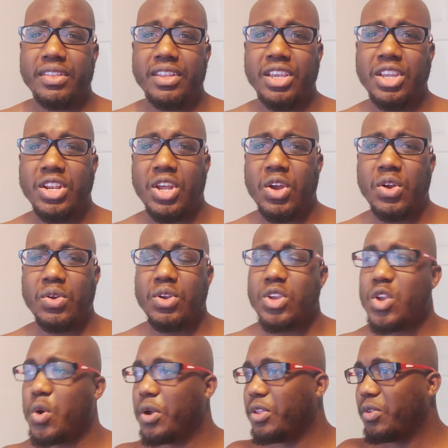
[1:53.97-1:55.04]
you know,
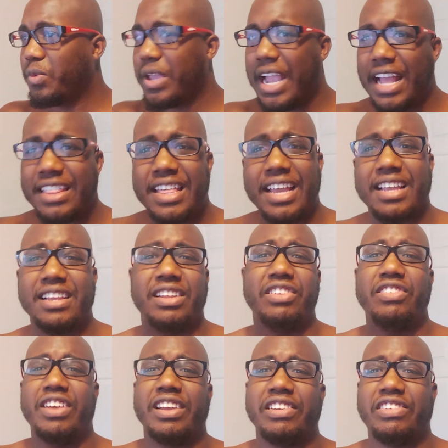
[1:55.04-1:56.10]
going, we had that
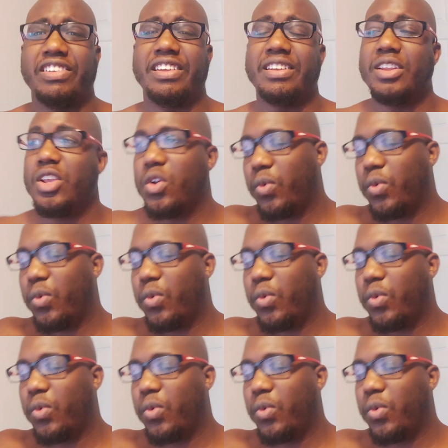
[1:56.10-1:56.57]
conjunction.